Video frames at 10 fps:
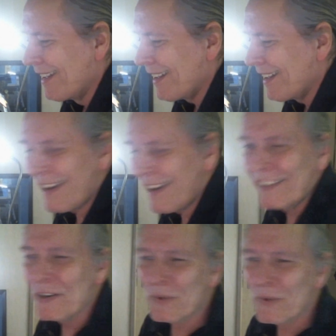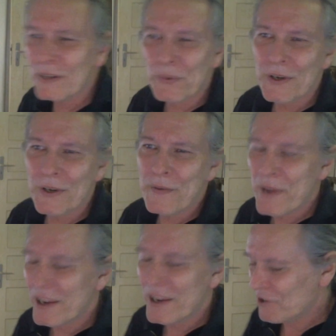I don't want to print a
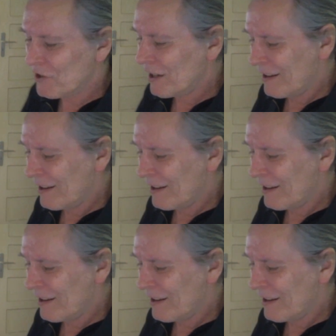Benchy.